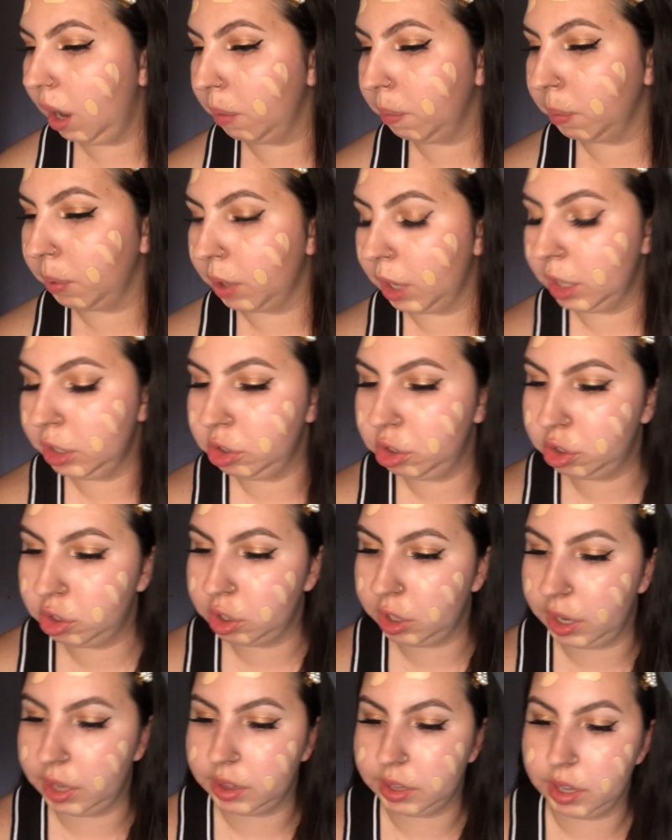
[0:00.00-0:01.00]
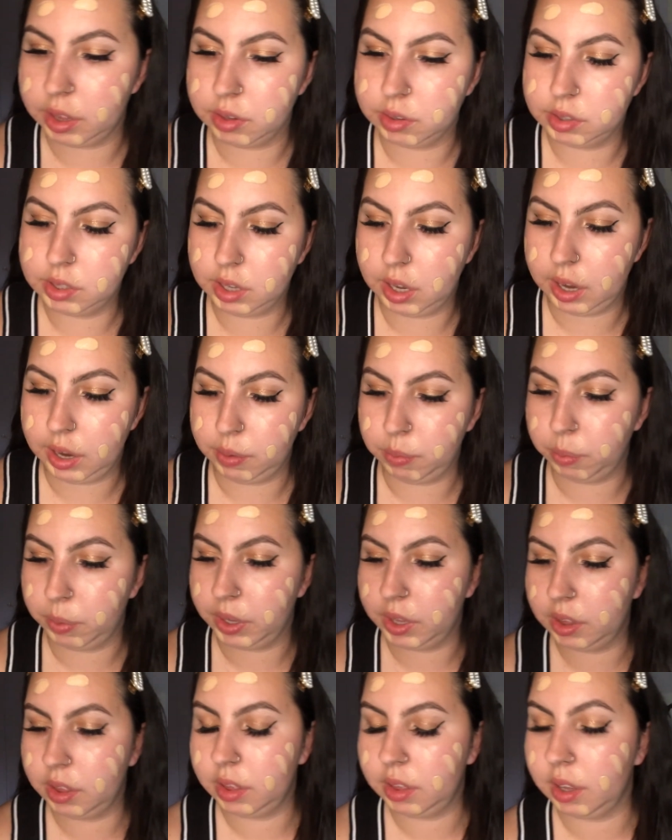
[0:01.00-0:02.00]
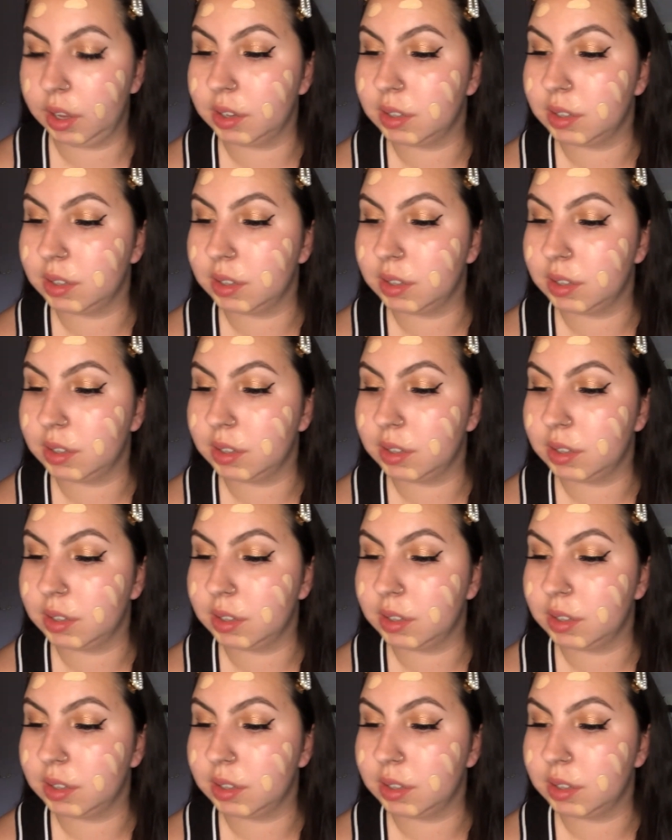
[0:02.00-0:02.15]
a brush and the other side with a